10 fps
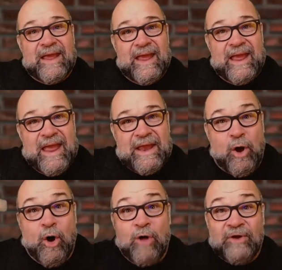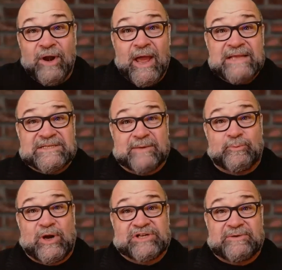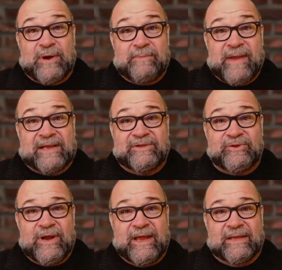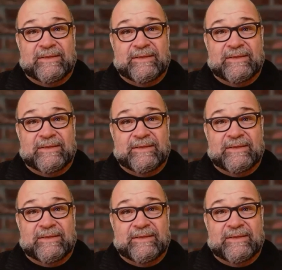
and all their lines come rushing right back into their head.